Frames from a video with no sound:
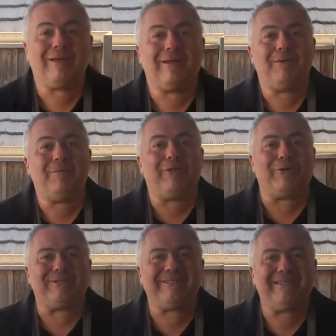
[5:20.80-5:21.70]

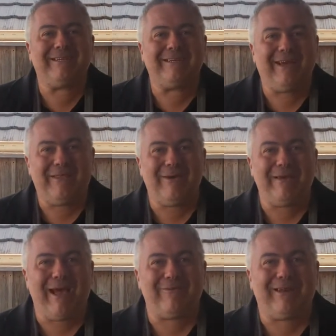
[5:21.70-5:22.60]
mythos? And there we
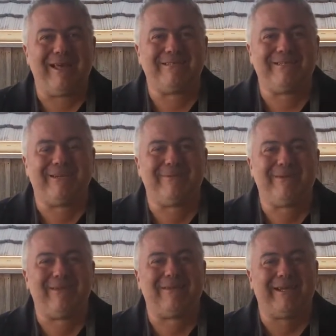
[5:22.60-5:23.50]
have it, ladies and gentlemen.
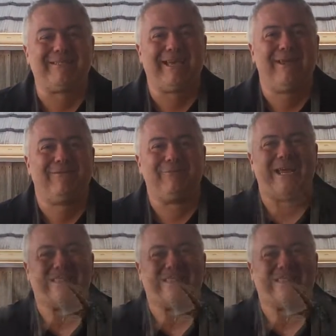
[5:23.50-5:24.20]
Thanks again from Jack